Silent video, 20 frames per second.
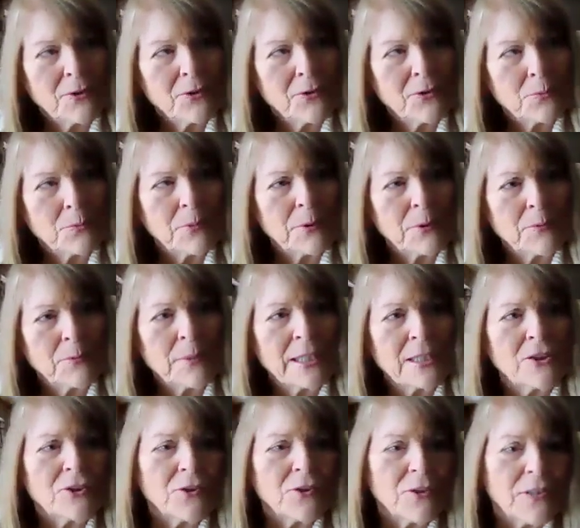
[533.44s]
make
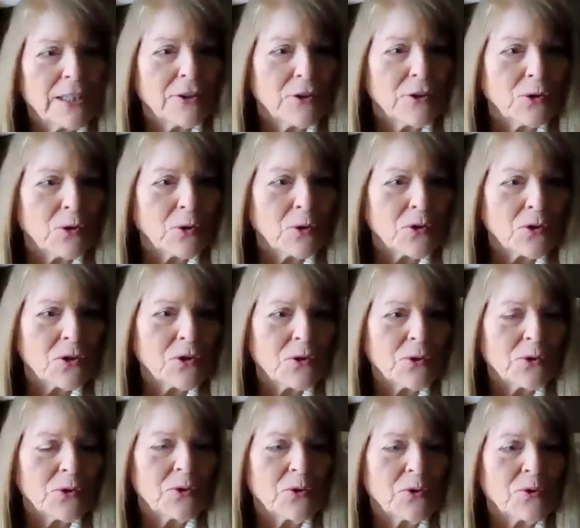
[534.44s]
sure that you go
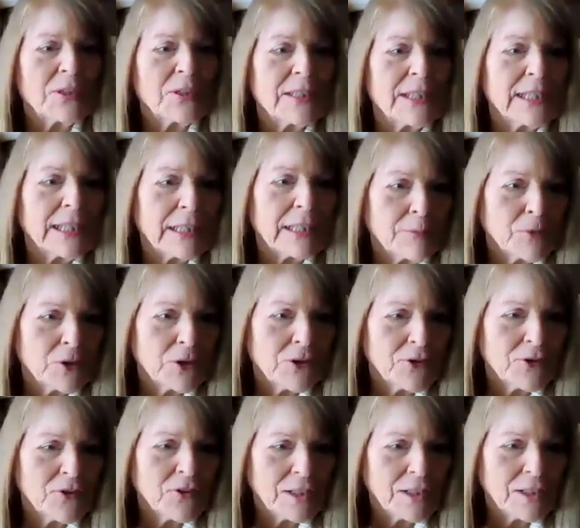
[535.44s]
to seek
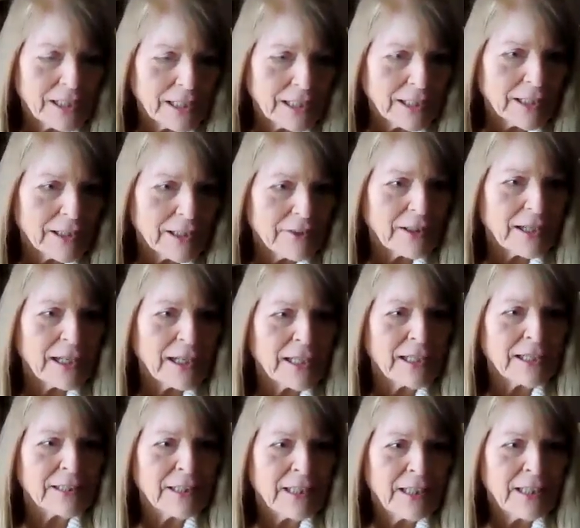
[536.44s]
emergency care
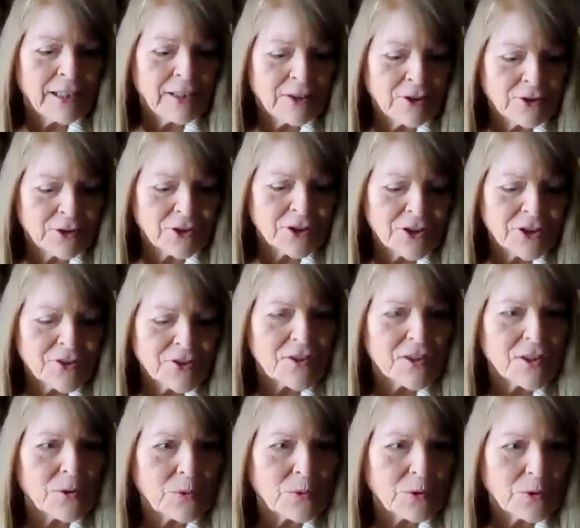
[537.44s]
at the
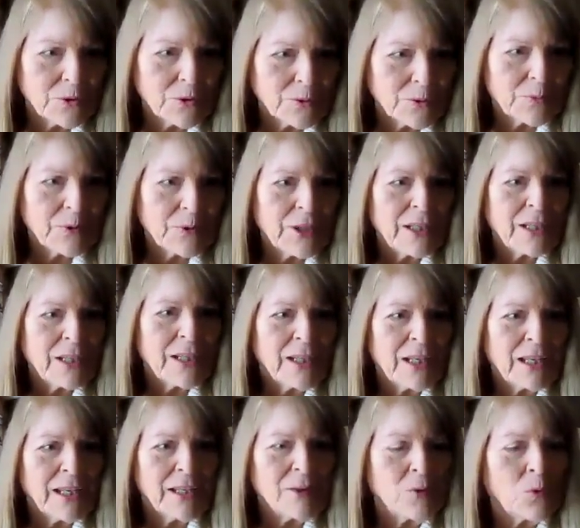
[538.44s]
urgency room.
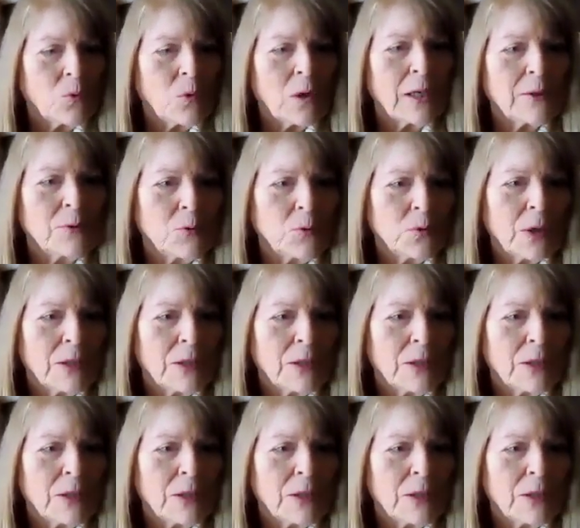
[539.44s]
And why